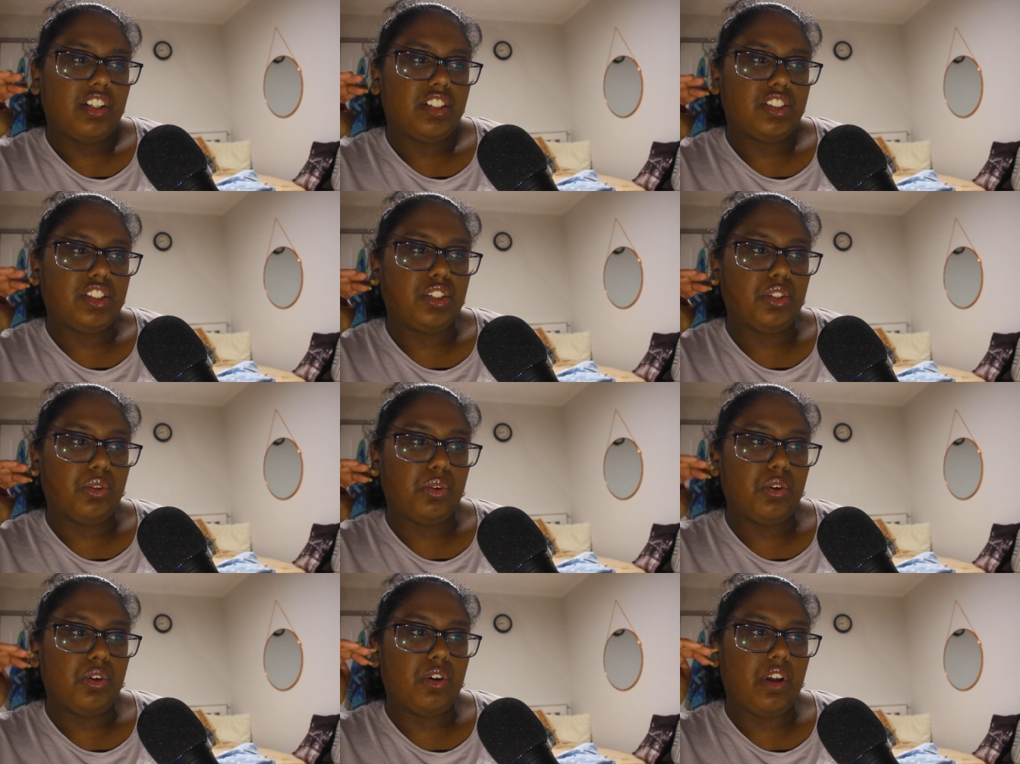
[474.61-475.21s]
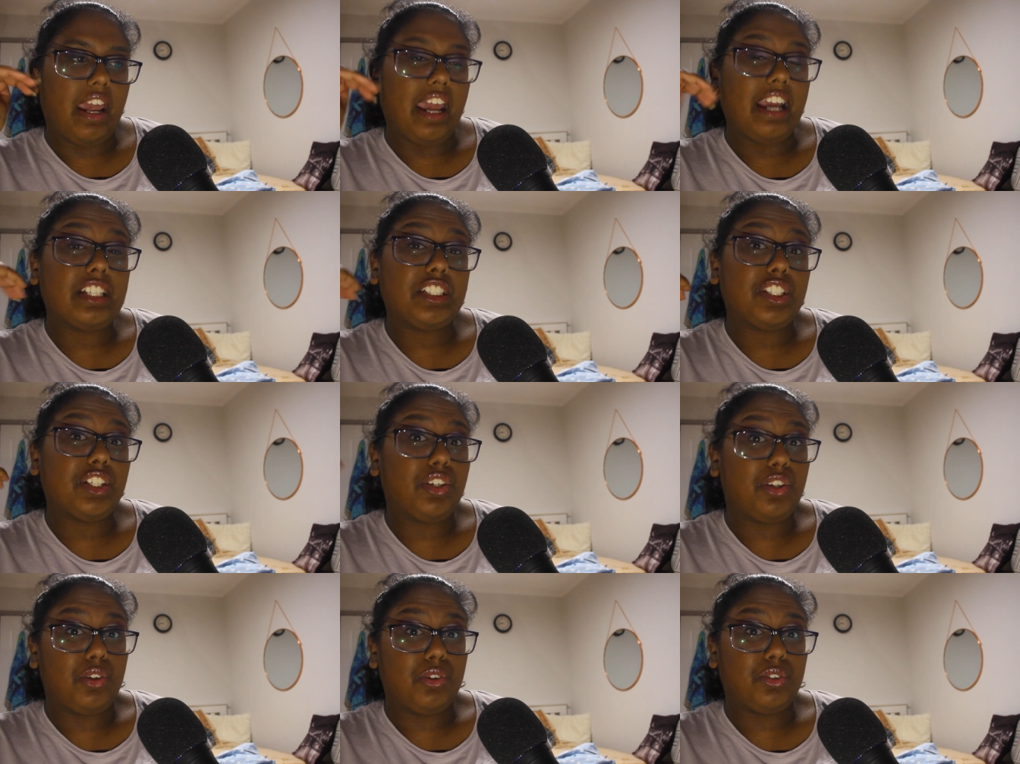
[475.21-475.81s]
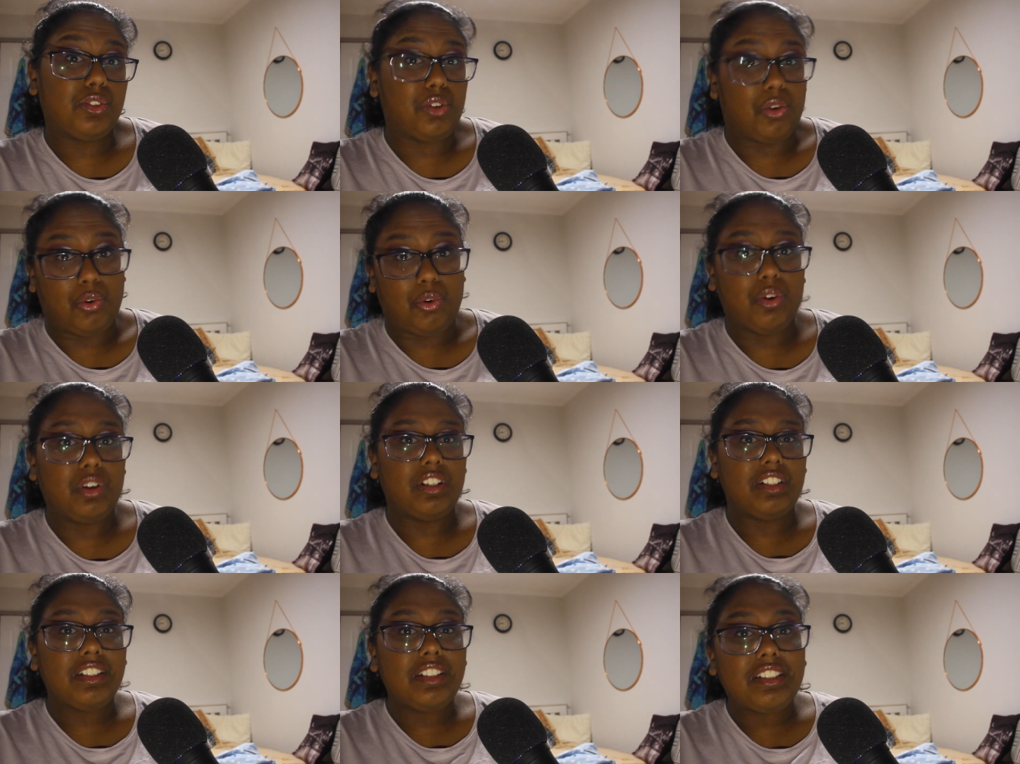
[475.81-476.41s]
to execute
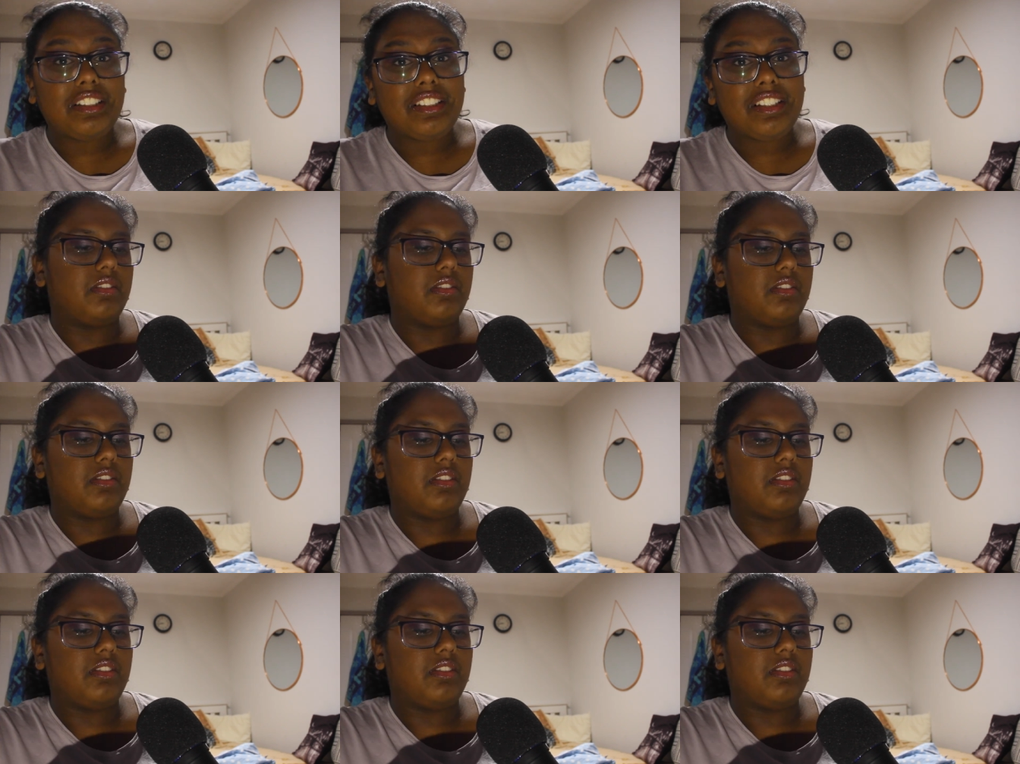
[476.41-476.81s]
orders.